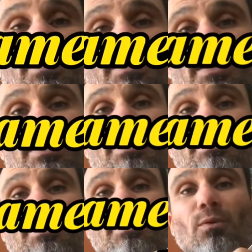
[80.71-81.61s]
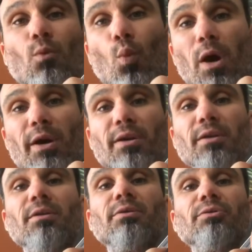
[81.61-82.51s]
da, da. 1,
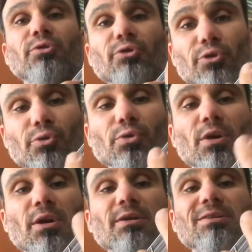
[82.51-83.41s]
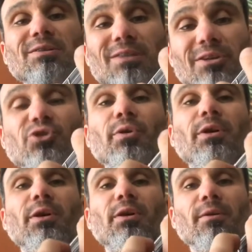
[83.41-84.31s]
2, 6th
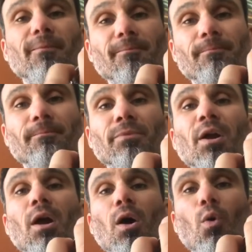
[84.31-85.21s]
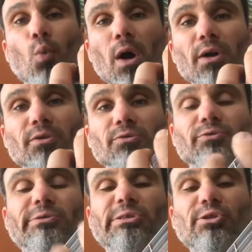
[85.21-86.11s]
string, 1,
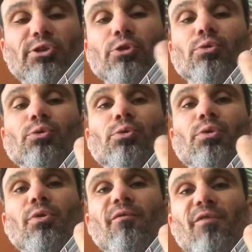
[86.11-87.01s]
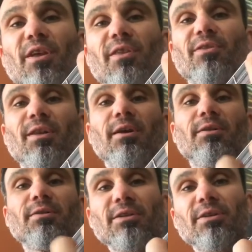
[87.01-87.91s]
2, 5th, da,
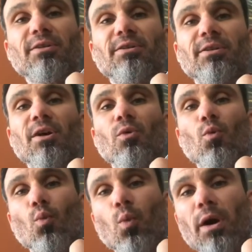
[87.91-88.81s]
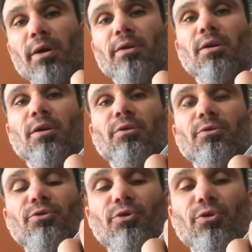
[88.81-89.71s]
da. 1,
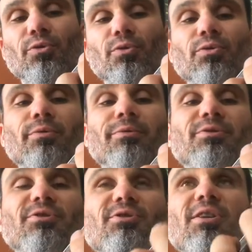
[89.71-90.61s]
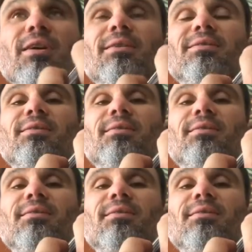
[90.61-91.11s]
2, 6th,